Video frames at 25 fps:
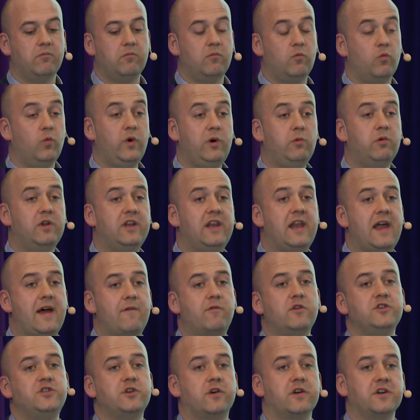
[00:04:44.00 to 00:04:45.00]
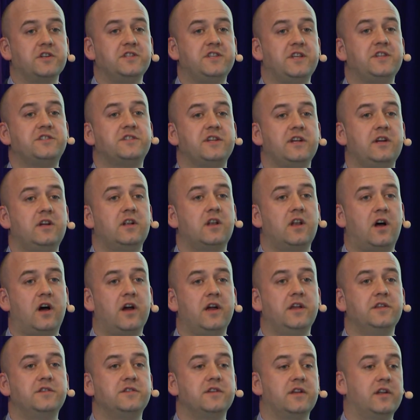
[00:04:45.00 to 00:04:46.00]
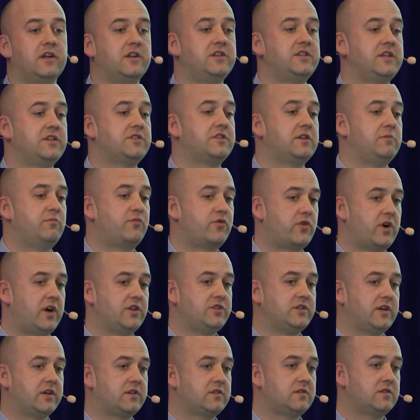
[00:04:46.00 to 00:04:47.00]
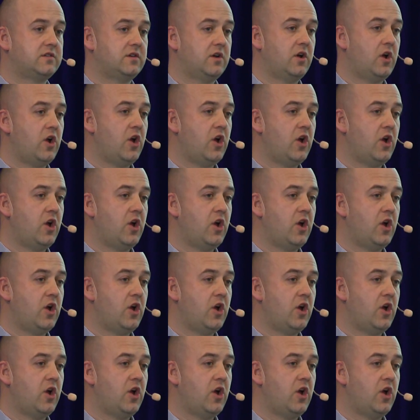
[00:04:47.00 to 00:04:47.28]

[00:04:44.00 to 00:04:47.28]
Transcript: We will leverage our existing clients and existing projects.